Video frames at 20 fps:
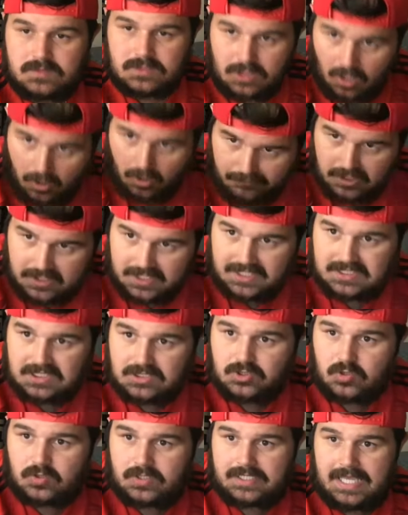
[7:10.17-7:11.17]
Hopefully you guys
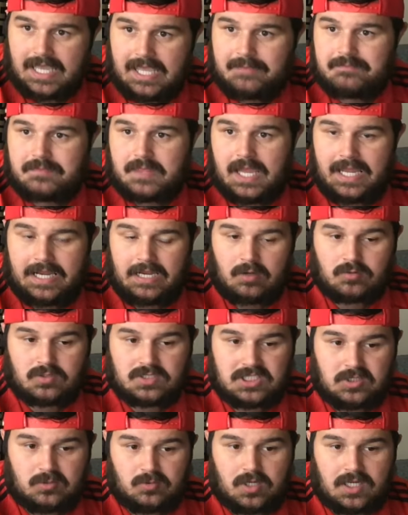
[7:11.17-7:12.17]
enjoyed the game, and I will
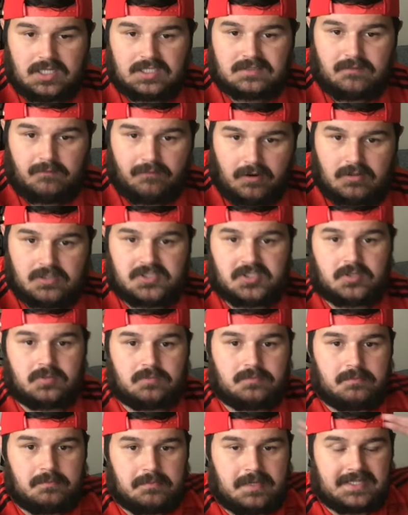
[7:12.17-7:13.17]
see you guys very soon.
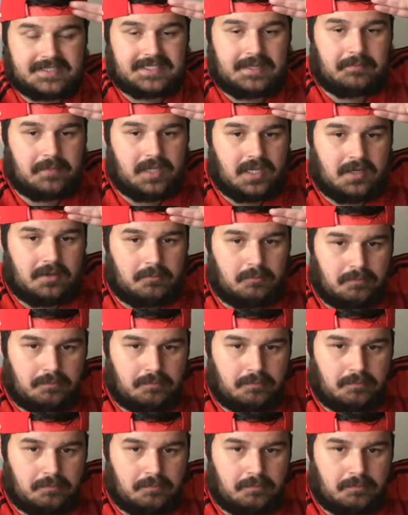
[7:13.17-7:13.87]
Yes, I'm here.